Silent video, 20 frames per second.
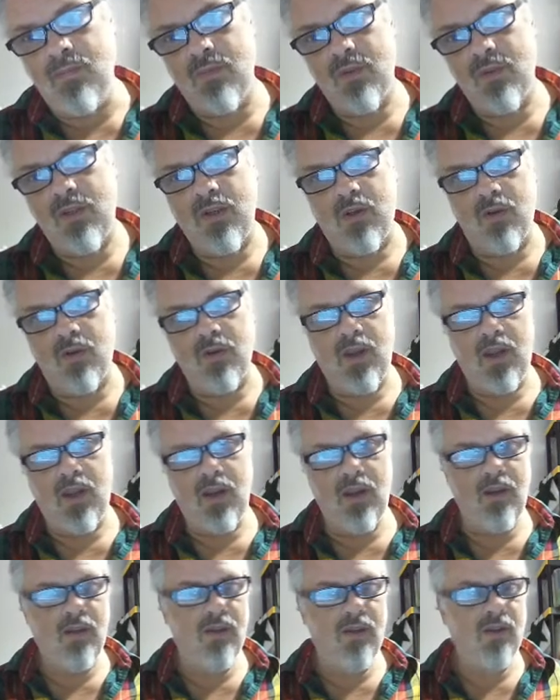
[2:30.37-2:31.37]
So
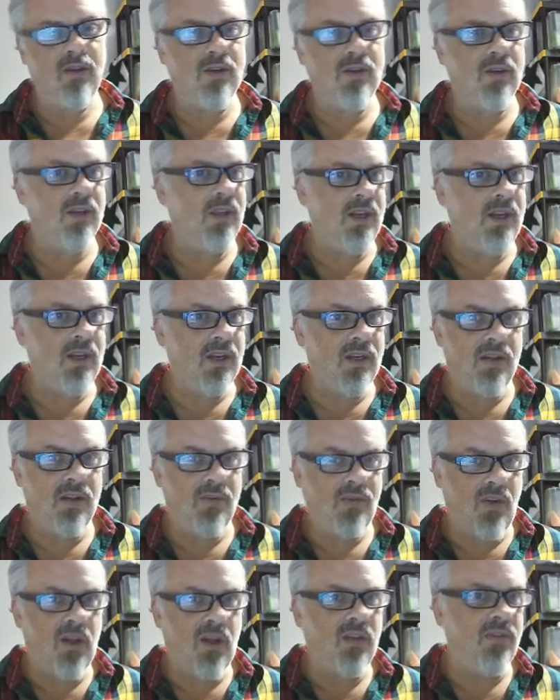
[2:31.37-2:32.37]
they didn't
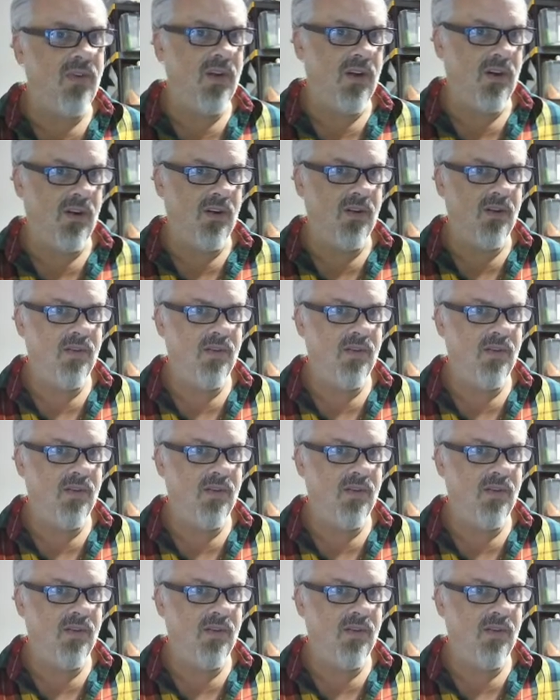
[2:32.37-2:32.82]
evolve here.